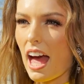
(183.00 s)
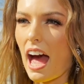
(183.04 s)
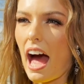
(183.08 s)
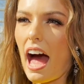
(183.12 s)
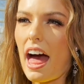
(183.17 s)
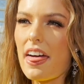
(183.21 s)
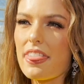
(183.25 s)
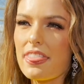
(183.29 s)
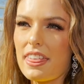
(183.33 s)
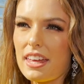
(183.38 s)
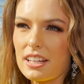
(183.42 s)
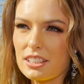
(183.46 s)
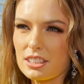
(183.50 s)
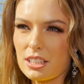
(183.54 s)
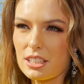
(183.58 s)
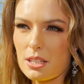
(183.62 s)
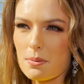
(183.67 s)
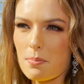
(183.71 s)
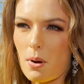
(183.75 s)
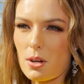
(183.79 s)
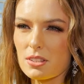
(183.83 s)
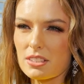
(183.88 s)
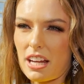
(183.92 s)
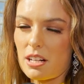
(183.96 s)
I think the
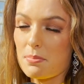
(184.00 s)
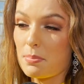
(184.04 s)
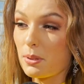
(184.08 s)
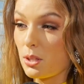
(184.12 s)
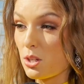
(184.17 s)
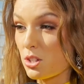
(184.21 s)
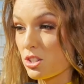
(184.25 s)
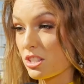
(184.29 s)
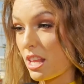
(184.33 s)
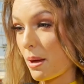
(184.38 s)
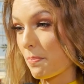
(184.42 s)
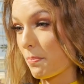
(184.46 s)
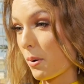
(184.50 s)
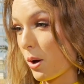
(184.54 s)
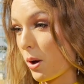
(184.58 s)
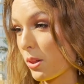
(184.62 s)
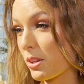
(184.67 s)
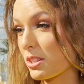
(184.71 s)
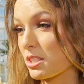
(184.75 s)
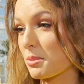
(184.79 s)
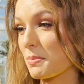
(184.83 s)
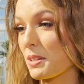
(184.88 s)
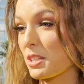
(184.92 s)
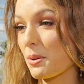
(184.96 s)
most kind of pollution that
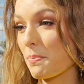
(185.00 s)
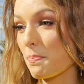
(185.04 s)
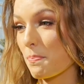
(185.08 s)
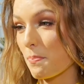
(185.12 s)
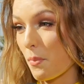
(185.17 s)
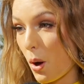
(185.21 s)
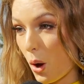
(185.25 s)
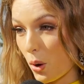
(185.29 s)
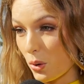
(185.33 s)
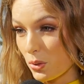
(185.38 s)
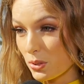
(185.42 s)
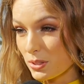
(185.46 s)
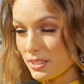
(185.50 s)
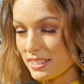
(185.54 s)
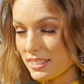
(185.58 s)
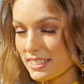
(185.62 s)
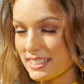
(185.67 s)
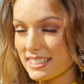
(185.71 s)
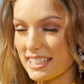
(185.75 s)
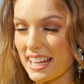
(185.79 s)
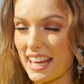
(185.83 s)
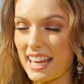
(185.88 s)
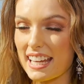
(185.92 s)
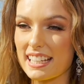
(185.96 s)
bothers me the
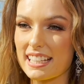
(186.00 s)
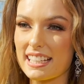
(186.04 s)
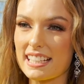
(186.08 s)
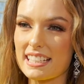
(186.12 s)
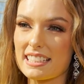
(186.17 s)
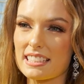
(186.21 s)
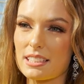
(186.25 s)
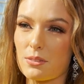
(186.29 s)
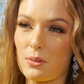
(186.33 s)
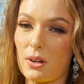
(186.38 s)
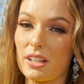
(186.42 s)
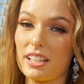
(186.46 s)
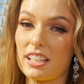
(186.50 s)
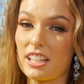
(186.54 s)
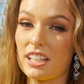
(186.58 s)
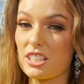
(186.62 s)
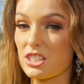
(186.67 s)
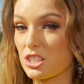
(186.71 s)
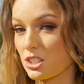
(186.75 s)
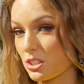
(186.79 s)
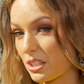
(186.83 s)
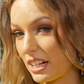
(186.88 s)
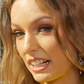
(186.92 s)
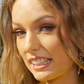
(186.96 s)
most is, in
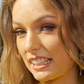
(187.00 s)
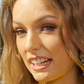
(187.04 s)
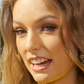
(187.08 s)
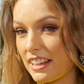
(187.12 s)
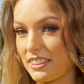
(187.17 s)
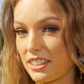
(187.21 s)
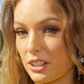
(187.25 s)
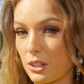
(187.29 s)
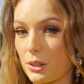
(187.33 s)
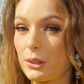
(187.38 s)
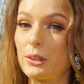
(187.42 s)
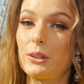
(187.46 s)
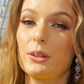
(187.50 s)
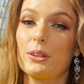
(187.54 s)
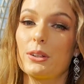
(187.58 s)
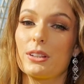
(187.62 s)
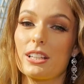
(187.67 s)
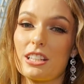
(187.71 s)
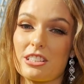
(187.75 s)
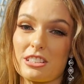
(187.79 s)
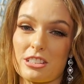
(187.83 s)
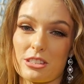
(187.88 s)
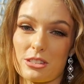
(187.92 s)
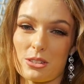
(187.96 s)
Australia, the coal
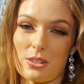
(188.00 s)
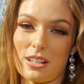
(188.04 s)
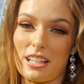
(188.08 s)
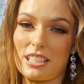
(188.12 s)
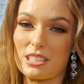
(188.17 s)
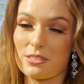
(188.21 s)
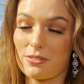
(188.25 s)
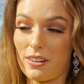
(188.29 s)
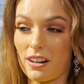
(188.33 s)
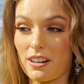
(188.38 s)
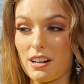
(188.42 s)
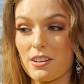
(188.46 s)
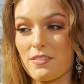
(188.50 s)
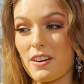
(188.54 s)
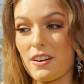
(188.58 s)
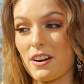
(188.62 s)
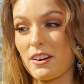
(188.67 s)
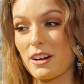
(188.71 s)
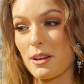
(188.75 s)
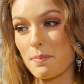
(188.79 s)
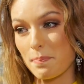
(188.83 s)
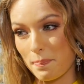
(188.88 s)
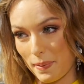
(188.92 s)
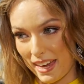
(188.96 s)
industry is very,
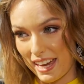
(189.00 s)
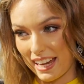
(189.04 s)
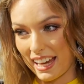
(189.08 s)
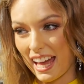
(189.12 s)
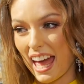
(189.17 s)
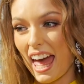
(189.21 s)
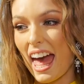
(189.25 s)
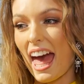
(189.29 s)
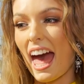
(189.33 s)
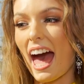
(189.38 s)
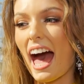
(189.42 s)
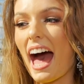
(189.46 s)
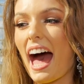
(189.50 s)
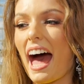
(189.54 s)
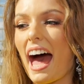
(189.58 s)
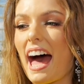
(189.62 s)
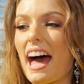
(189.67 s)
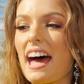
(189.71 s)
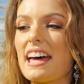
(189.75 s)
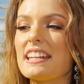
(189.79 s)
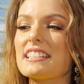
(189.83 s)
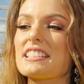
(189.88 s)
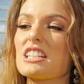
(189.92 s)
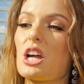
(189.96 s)
very big.
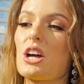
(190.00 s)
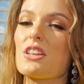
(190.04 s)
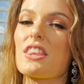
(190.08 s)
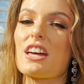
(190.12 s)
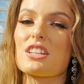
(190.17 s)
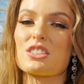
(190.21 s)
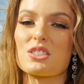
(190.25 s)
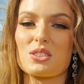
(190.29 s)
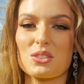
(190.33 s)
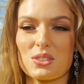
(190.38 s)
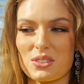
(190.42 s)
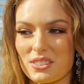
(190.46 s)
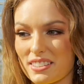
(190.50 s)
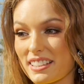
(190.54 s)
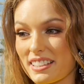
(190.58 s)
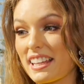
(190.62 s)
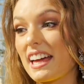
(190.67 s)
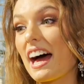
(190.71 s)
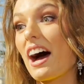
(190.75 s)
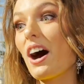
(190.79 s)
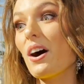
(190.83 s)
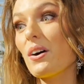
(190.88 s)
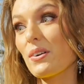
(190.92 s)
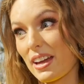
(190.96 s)
And,
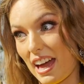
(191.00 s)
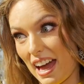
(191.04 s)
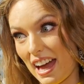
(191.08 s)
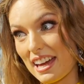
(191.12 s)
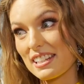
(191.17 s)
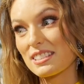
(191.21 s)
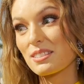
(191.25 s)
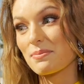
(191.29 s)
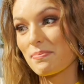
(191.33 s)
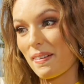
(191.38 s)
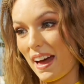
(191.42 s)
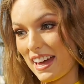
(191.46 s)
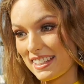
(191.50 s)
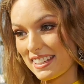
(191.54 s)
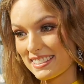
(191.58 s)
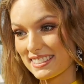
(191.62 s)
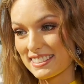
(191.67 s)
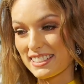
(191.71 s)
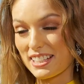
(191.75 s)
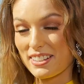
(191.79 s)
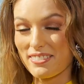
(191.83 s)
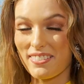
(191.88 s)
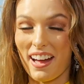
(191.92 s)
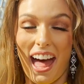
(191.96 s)
it's
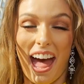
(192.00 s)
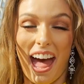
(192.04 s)
massive.